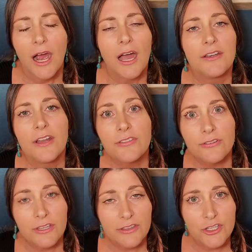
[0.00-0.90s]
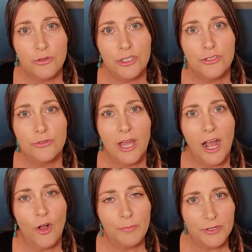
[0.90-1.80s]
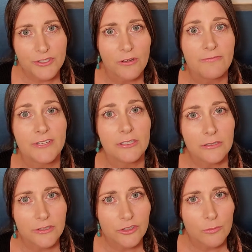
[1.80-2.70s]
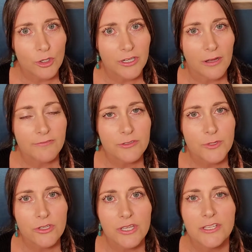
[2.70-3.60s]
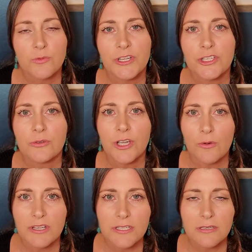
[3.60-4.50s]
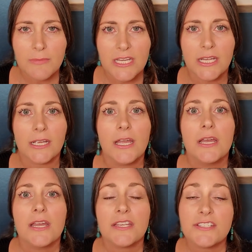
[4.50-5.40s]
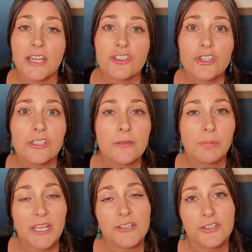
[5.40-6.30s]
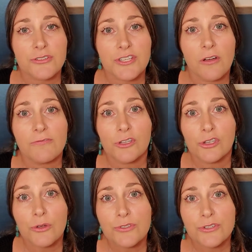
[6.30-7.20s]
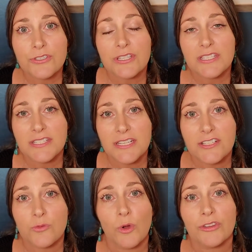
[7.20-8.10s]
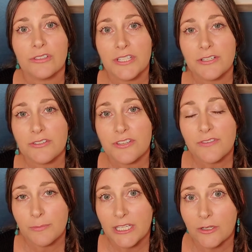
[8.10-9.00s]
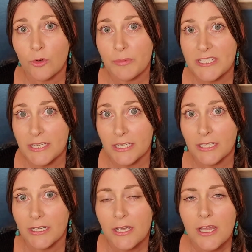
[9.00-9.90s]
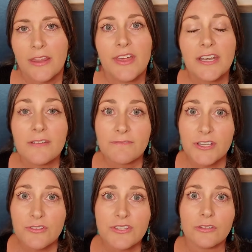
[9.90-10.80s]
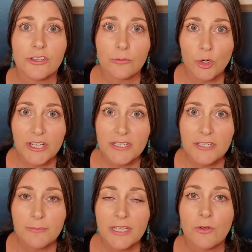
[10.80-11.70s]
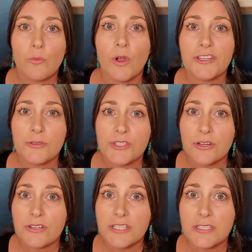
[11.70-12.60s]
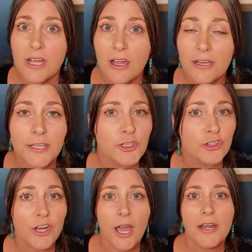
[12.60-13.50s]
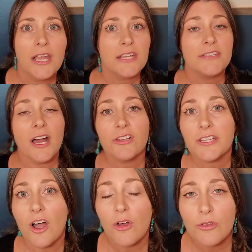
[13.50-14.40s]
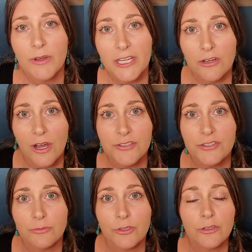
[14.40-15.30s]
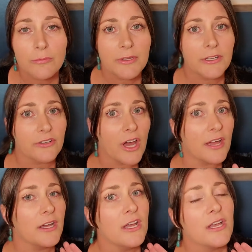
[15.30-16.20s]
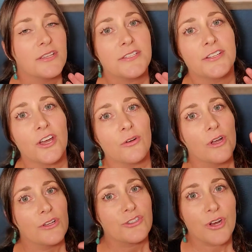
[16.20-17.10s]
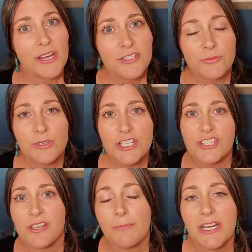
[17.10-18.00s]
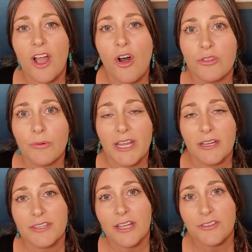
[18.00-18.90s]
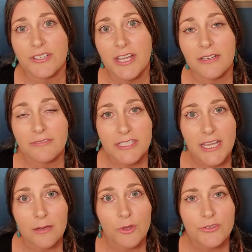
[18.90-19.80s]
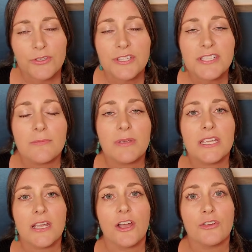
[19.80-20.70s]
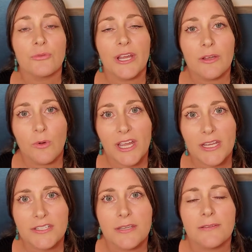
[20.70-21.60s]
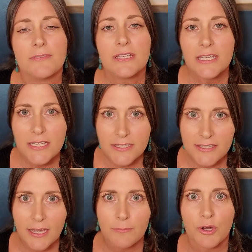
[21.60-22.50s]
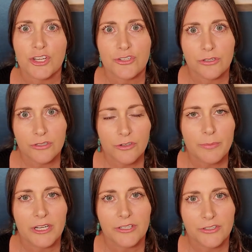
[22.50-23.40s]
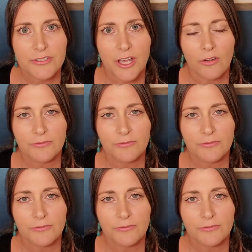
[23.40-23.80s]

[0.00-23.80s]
Another thing that you can do to help yourself feel a little more comfortable is when you go into the meeting, intentionally place yourself closer to the seats where the leaders of the meeting will be sitting. Then it feels a little more intimate. When you start to talk, you're not yelling all the way across the room. You're not, trying to reach somebody all the way on the other side of the table. So this can be a great way to ease that pressure a little bit on yourself.